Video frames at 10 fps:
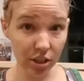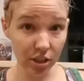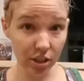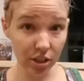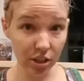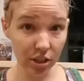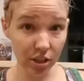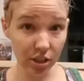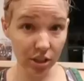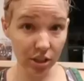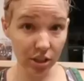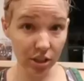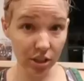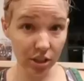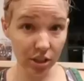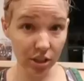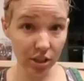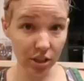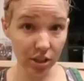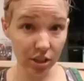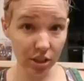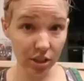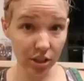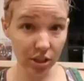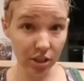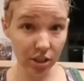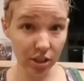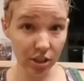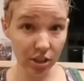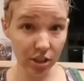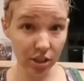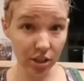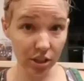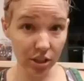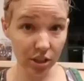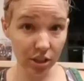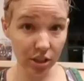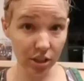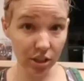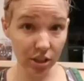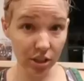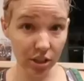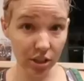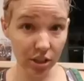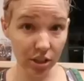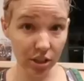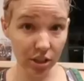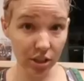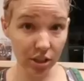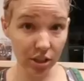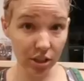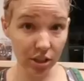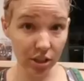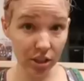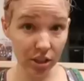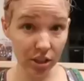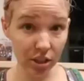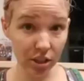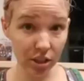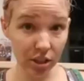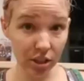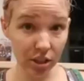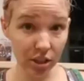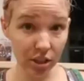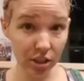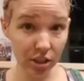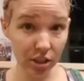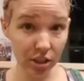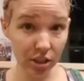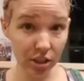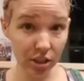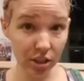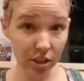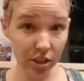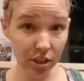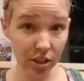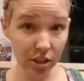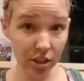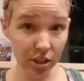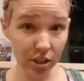No words are spoken by the person on screen.